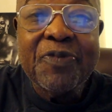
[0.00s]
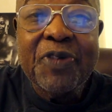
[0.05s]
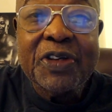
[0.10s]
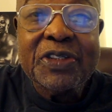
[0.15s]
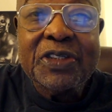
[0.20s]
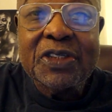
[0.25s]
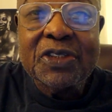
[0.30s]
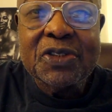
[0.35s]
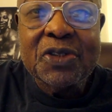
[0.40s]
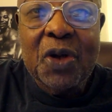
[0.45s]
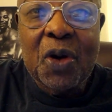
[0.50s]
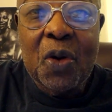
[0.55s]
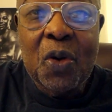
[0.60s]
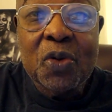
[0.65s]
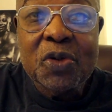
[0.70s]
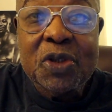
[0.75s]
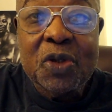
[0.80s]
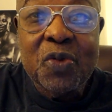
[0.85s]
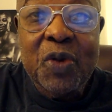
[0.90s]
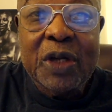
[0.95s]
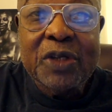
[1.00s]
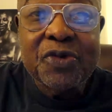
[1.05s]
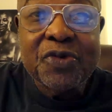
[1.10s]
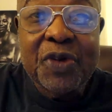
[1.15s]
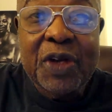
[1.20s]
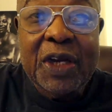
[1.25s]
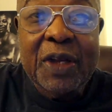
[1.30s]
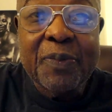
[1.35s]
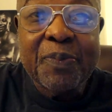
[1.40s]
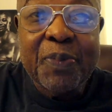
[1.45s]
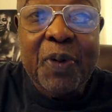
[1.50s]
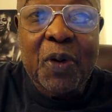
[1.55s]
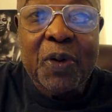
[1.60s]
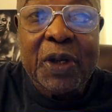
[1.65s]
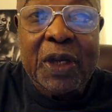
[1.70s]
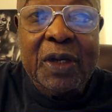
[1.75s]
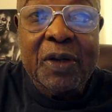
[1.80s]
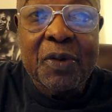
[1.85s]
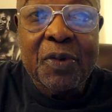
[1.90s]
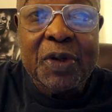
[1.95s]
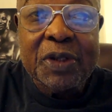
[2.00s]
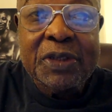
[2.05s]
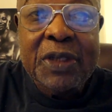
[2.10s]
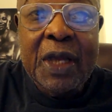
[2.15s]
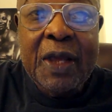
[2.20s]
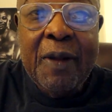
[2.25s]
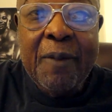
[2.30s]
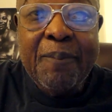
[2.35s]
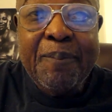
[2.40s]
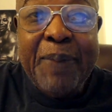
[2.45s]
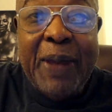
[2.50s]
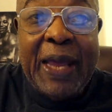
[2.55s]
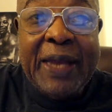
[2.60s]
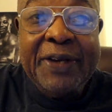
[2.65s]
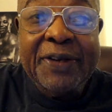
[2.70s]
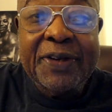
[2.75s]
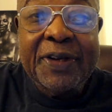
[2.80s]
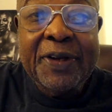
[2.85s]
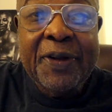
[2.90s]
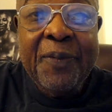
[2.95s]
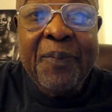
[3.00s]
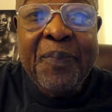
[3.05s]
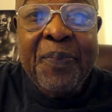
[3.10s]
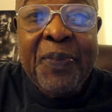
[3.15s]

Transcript: fixed his nose, it wasn't really broken, it was bent